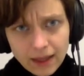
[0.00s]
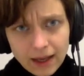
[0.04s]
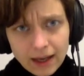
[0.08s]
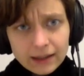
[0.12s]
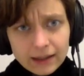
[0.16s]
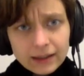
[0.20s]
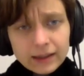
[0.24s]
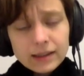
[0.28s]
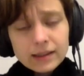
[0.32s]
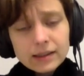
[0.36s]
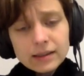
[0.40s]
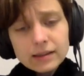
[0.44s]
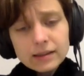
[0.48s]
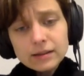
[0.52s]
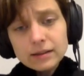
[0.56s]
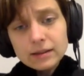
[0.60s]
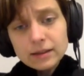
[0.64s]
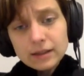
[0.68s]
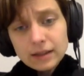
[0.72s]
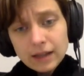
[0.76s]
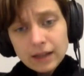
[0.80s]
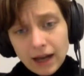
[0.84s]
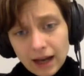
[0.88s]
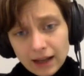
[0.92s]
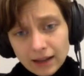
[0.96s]
And the
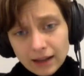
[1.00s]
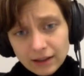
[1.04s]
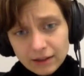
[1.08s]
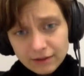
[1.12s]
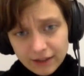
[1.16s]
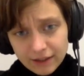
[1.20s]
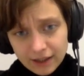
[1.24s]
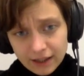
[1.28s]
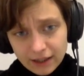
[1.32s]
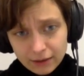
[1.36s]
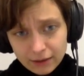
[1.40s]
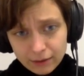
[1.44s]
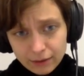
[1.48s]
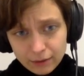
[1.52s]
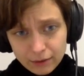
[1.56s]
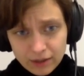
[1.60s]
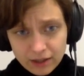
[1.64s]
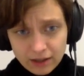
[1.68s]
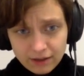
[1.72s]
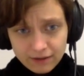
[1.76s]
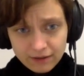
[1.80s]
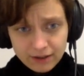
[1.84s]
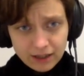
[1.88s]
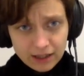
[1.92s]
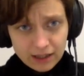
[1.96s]
other thing
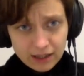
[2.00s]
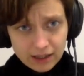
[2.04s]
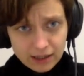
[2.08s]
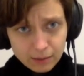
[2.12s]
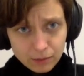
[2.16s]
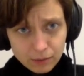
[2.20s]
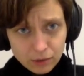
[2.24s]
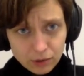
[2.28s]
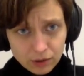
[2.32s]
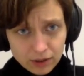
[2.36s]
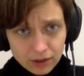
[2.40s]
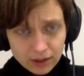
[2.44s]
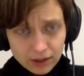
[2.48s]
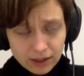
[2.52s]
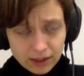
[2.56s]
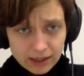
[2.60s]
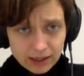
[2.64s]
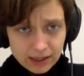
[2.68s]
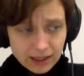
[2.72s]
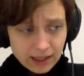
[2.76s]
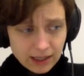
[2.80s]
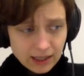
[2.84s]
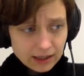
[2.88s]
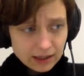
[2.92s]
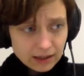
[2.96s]
which I think is important
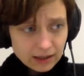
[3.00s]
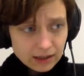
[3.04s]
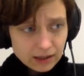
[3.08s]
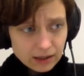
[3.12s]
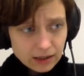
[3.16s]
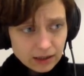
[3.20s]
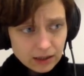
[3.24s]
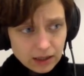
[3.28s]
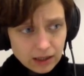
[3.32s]
is that